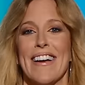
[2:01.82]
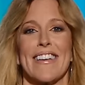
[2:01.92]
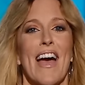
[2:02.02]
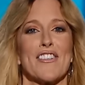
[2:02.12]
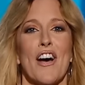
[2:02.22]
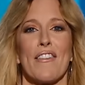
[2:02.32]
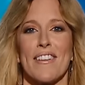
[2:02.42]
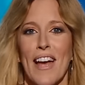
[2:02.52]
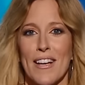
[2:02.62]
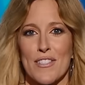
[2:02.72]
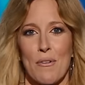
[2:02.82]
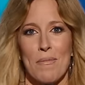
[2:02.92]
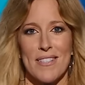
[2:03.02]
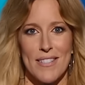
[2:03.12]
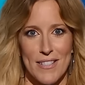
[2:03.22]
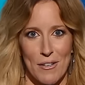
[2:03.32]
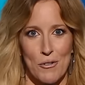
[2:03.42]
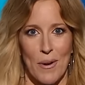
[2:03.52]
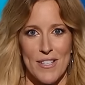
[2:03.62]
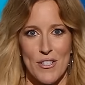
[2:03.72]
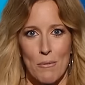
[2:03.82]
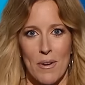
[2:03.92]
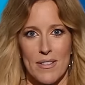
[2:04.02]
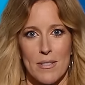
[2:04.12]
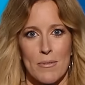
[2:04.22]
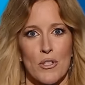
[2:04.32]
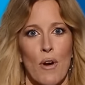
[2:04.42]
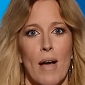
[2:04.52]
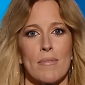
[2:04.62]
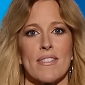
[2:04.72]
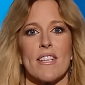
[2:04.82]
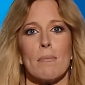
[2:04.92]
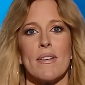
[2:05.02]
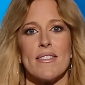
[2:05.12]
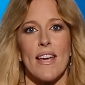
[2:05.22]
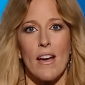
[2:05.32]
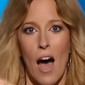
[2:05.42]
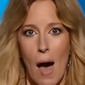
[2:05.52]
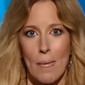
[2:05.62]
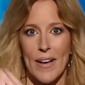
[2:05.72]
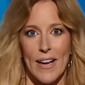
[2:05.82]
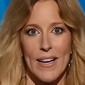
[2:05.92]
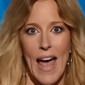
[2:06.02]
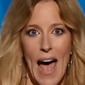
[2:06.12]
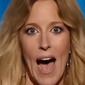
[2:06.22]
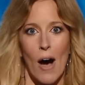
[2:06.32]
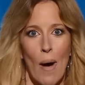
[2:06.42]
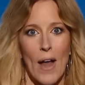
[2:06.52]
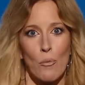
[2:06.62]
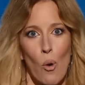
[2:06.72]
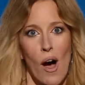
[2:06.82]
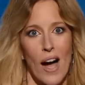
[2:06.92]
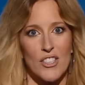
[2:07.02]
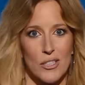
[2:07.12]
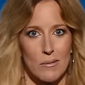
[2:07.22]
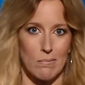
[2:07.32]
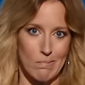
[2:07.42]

Catch all the latest from this season of 22 Minutes. Subscribe to CBC Comedy now and watch